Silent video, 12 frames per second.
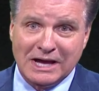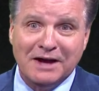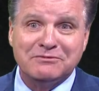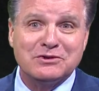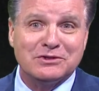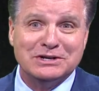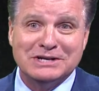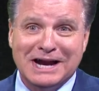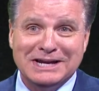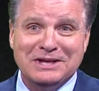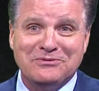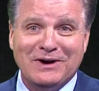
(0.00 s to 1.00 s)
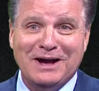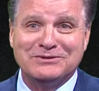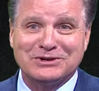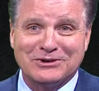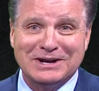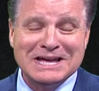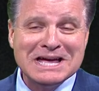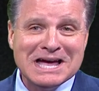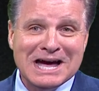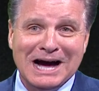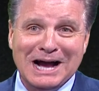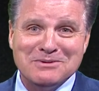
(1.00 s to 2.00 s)
after the 95 degree
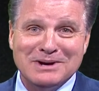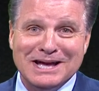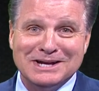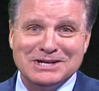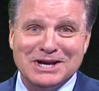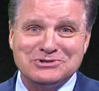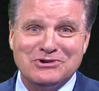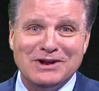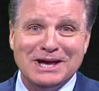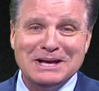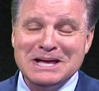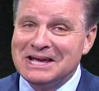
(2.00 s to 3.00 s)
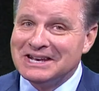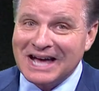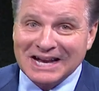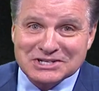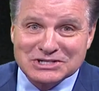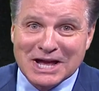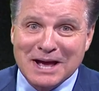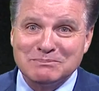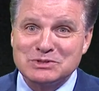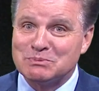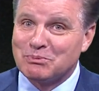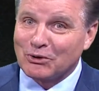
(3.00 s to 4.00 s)
high we had yesterday. Nice
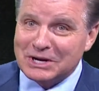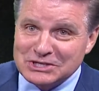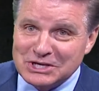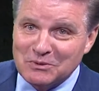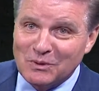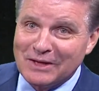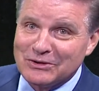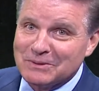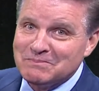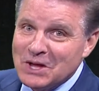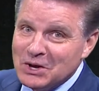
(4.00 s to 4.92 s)
temps, breezy weather.